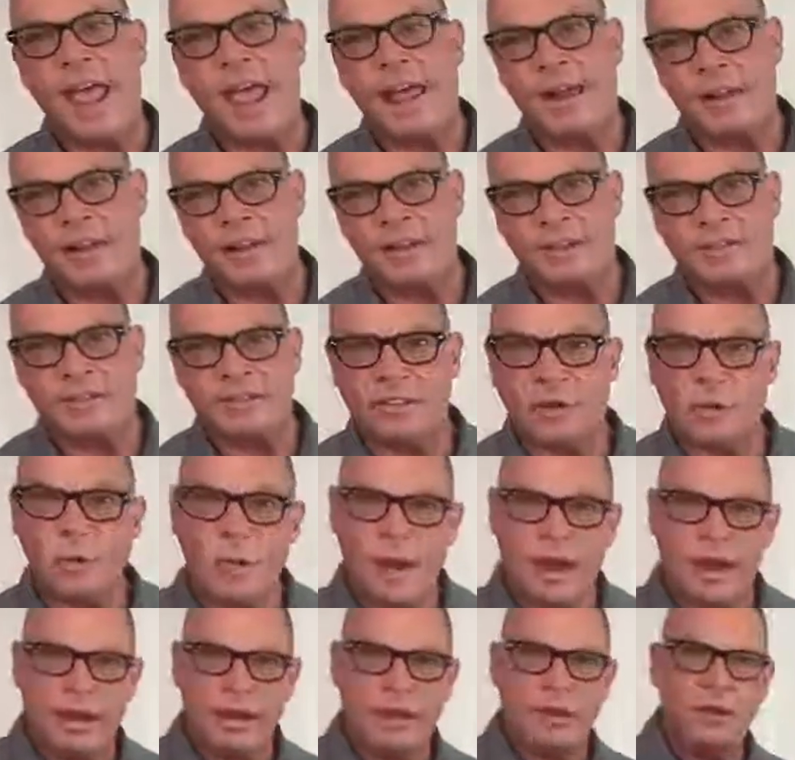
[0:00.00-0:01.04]
that is the
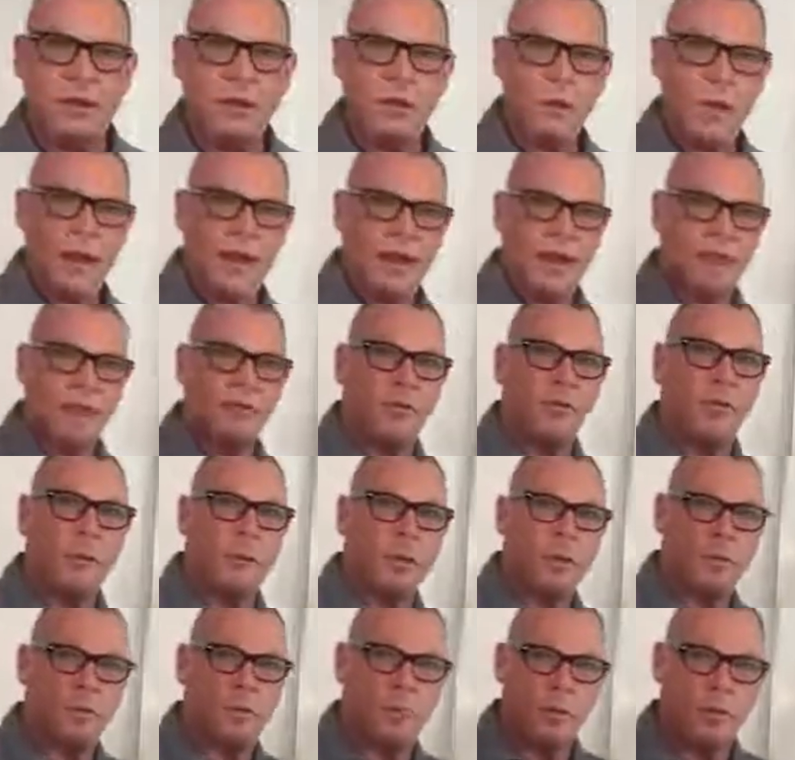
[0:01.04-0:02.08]
winning weekend formula.